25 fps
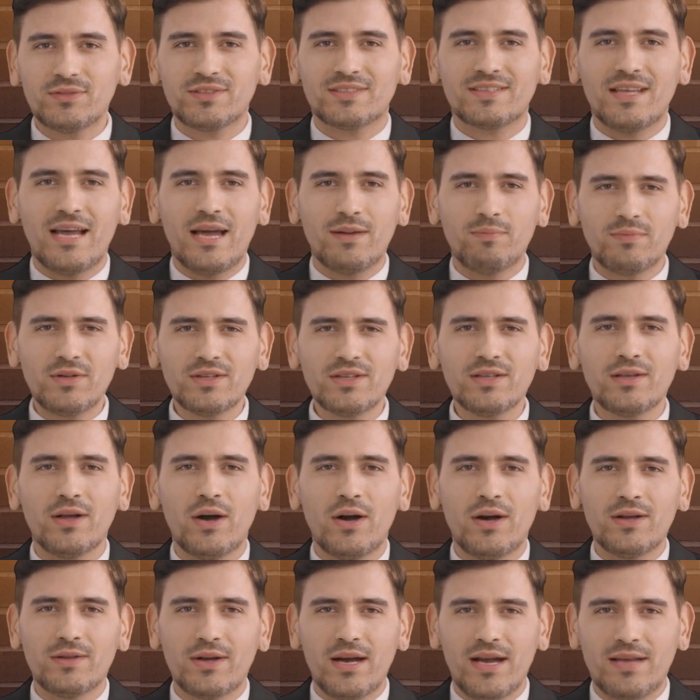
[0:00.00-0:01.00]
to establish an
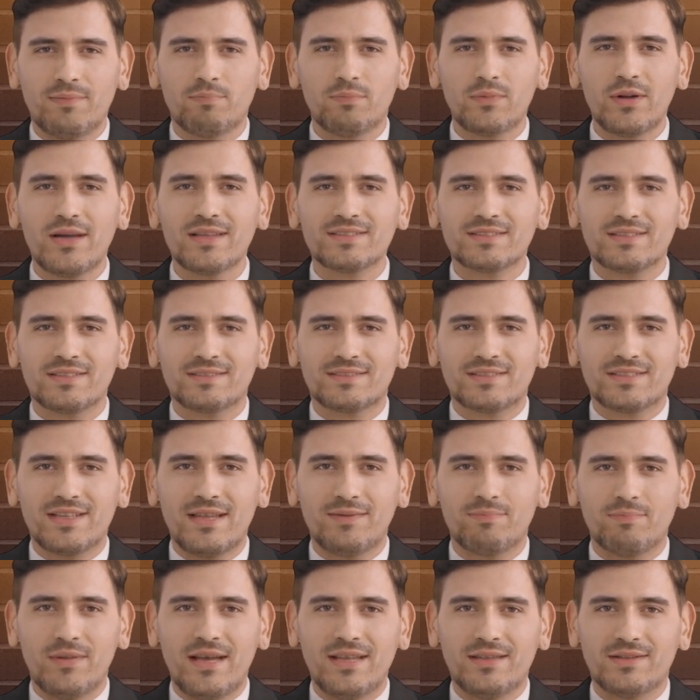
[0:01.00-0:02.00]
online presence
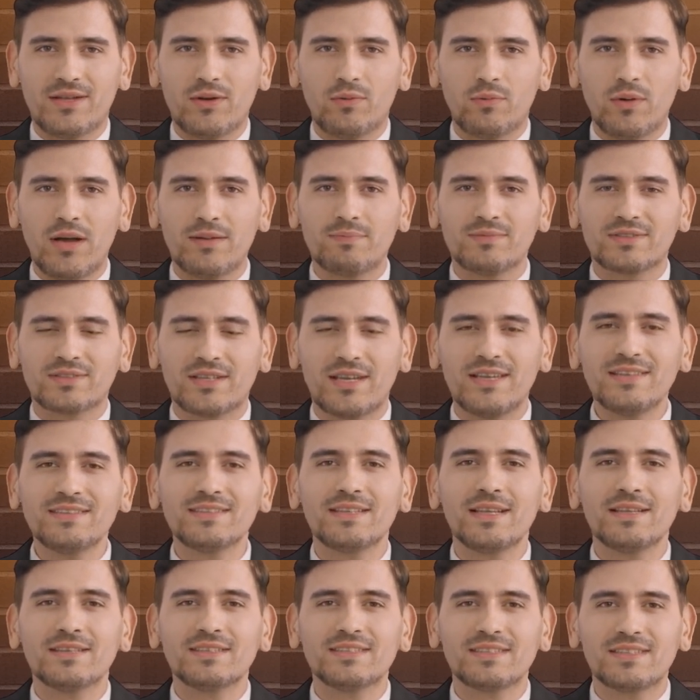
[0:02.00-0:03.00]
and make their
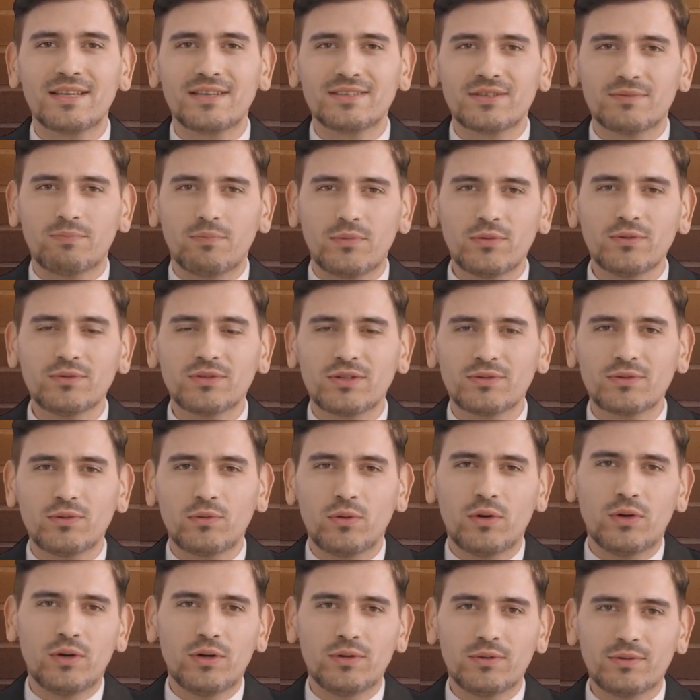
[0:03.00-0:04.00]
websites accessible to the
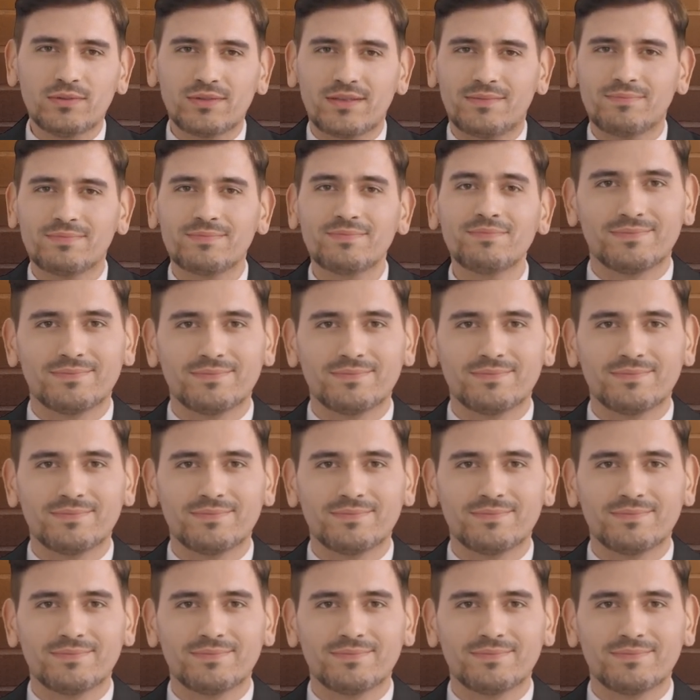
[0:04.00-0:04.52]
world.